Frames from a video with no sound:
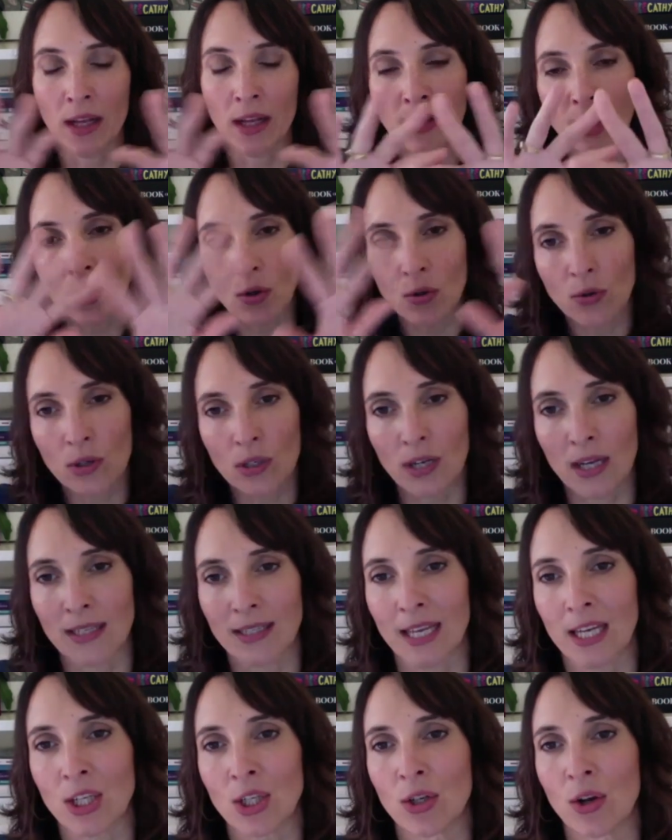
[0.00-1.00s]
and the
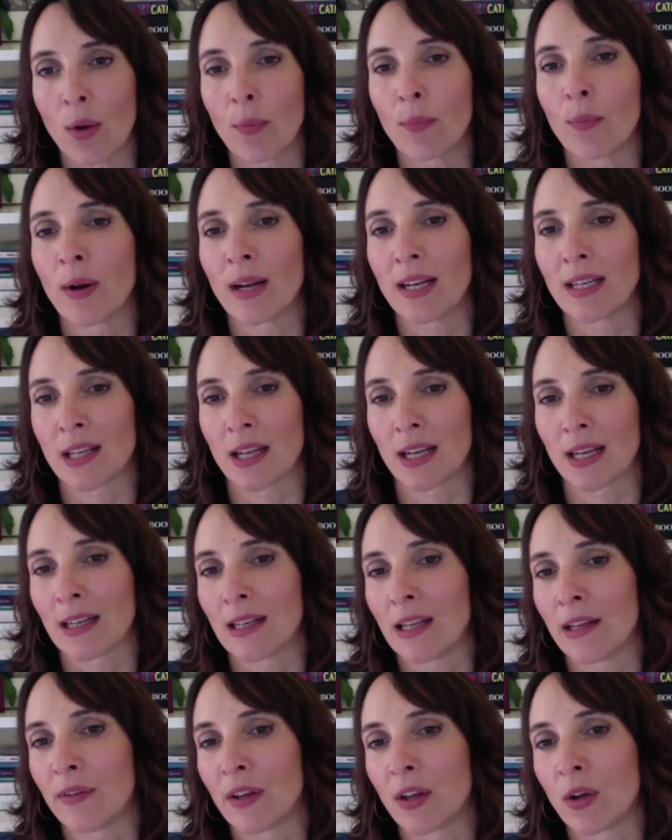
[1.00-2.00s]
organisation operates like a
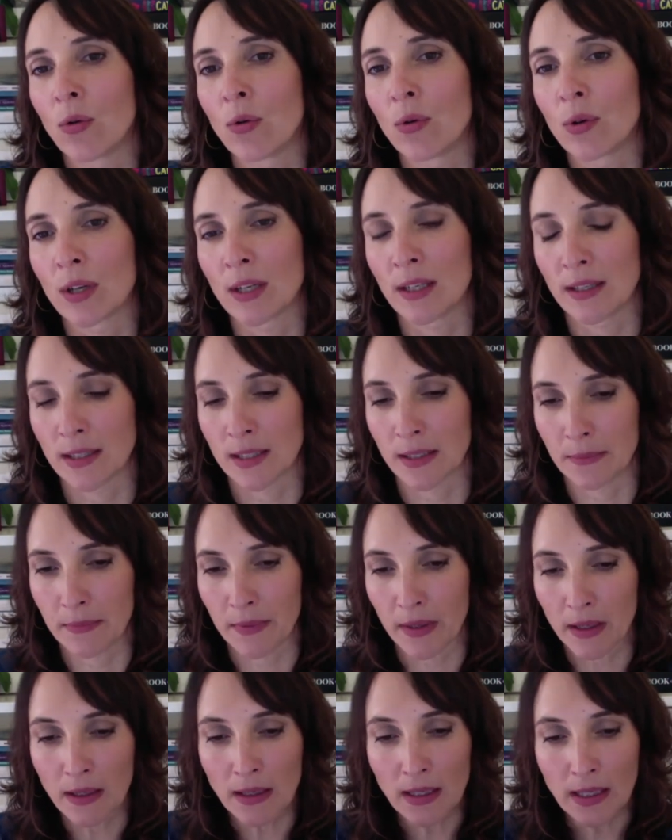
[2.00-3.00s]
living organism,
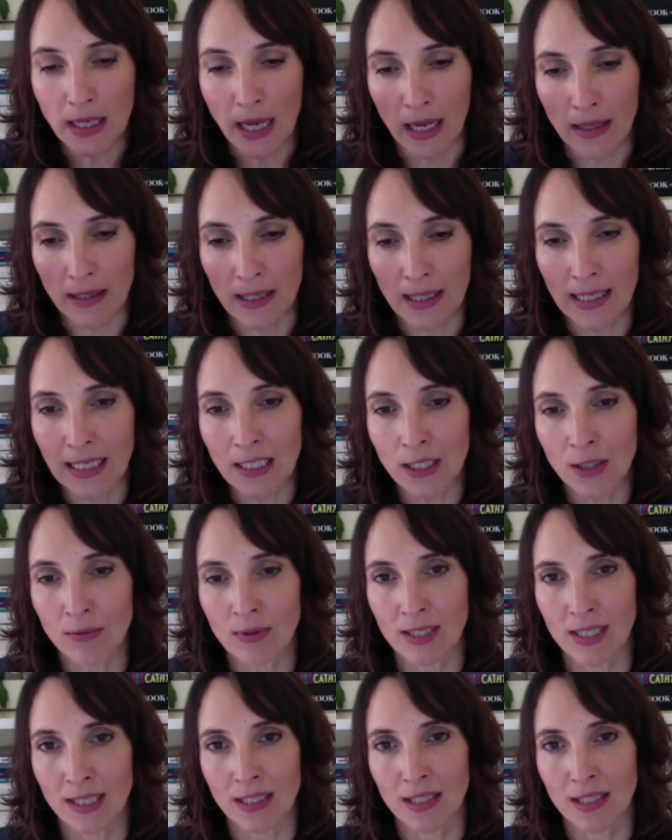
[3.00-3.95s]
and the leader is in